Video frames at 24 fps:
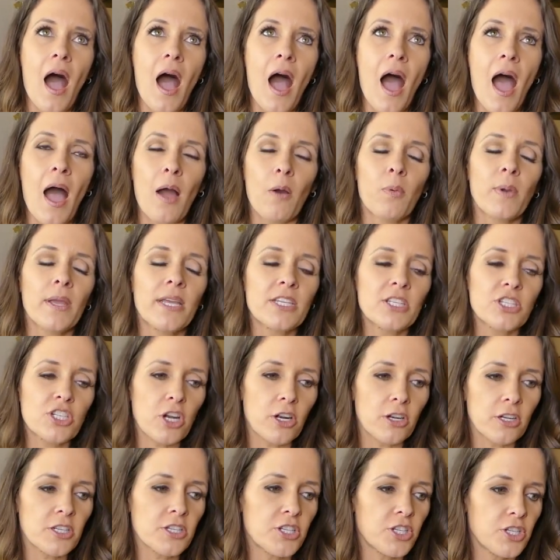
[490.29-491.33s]
uh, we
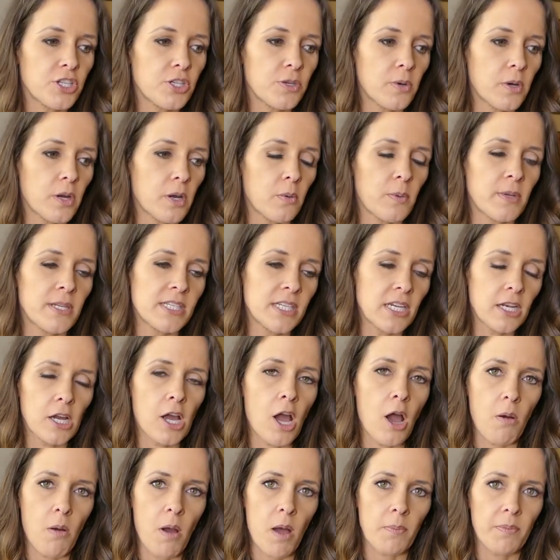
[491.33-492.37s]
started to do, we did a
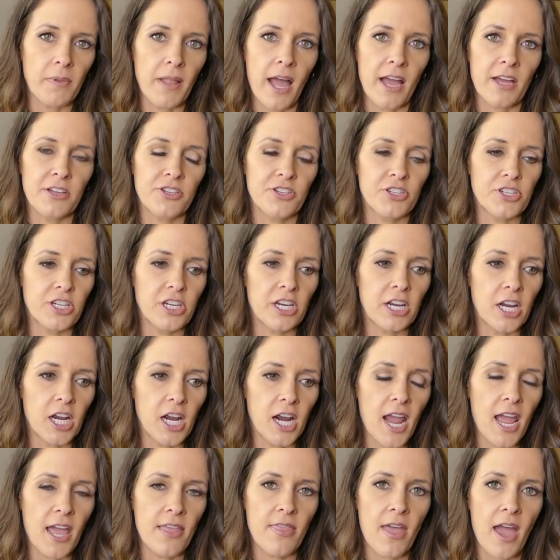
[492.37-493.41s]
co op last
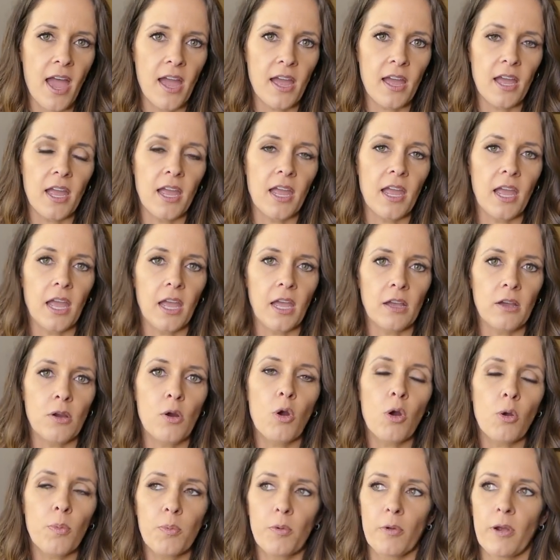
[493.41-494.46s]
year, and that
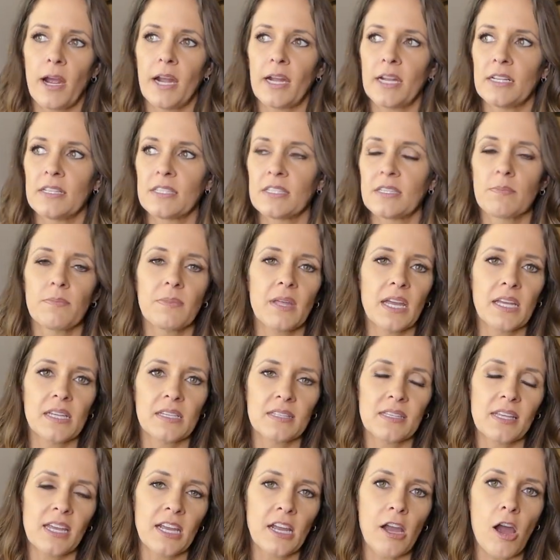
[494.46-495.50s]
incorporated some
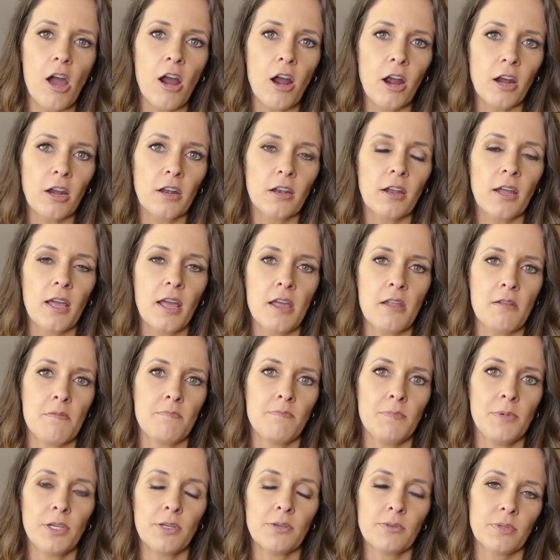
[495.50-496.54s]
things like art
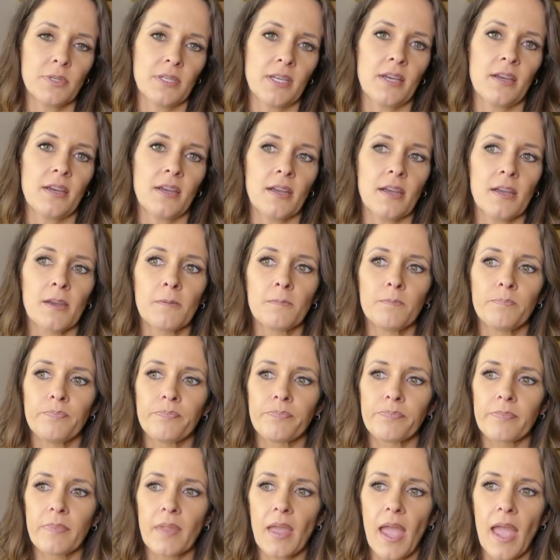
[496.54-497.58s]
and music.
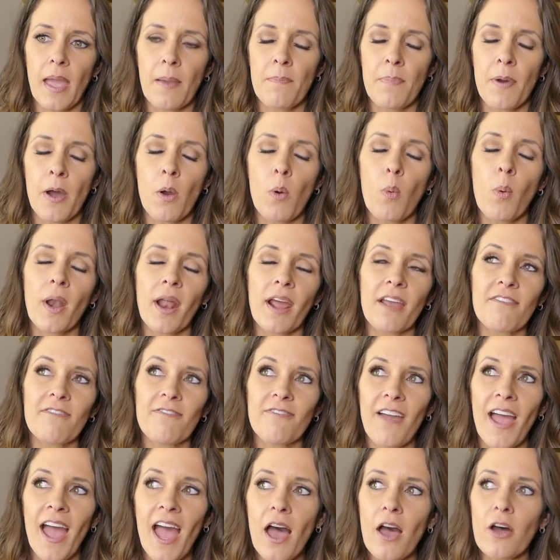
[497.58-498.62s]
But what I
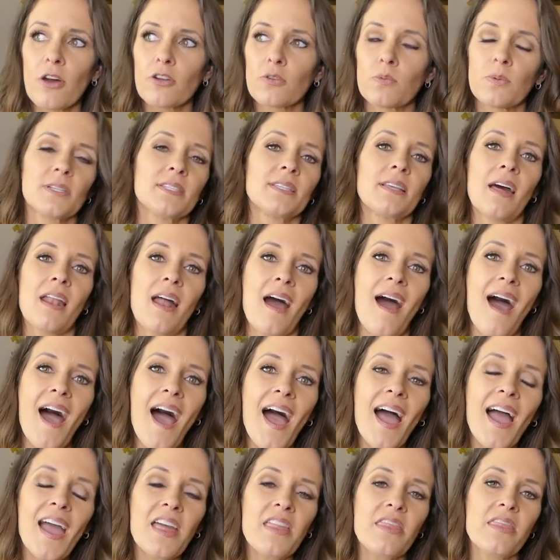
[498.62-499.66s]
found was that
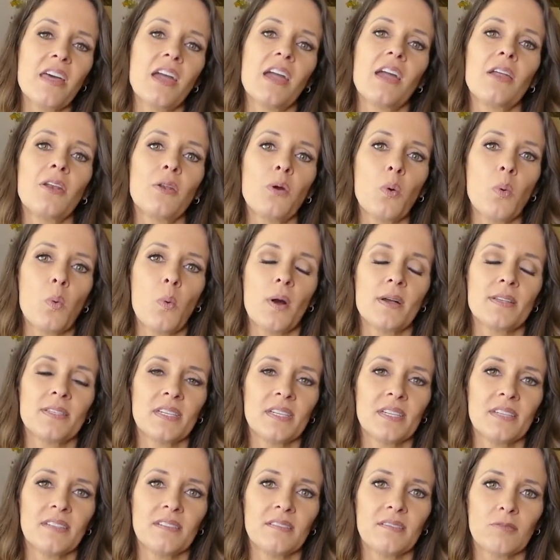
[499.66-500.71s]
I then
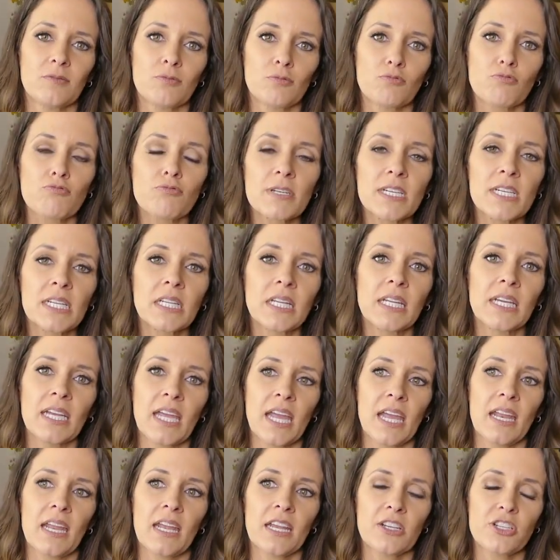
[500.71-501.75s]
wasn't really
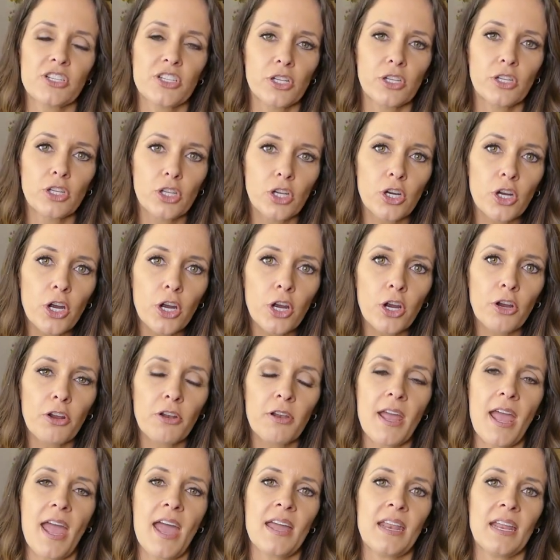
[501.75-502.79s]
getting to
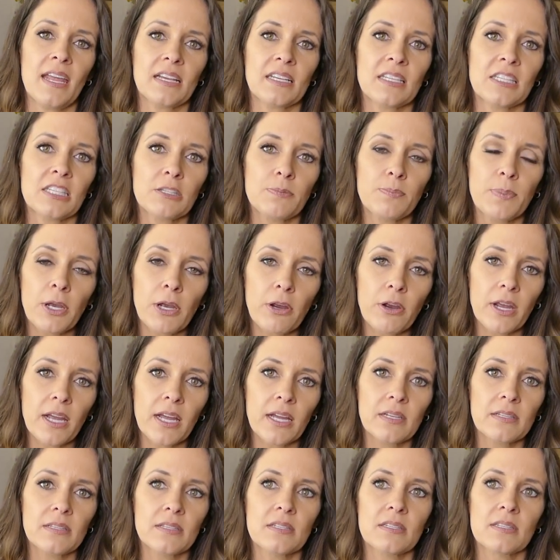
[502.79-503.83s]
learn and
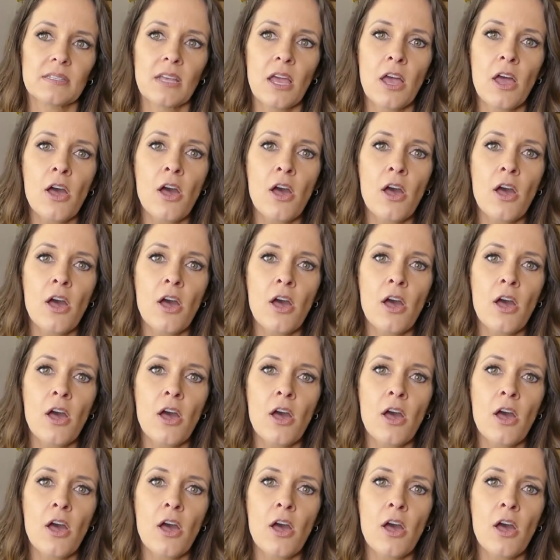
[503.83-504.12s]
experience